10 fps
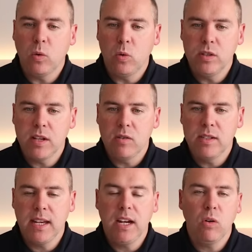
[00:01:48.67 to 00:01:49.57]
also
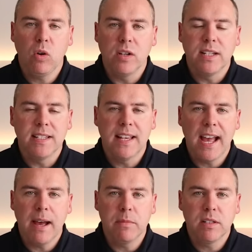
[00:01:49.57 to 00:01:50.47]
synchronized into
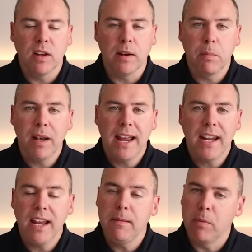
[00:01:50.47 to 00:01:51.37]
apps like
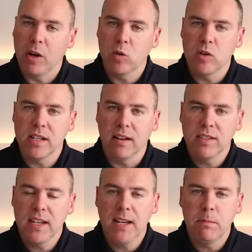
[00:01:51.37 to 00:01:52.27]
Planner in Microsoft
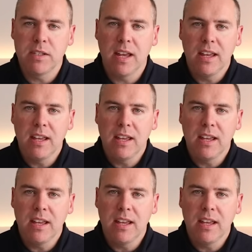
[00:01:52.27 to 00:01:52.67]
Teams,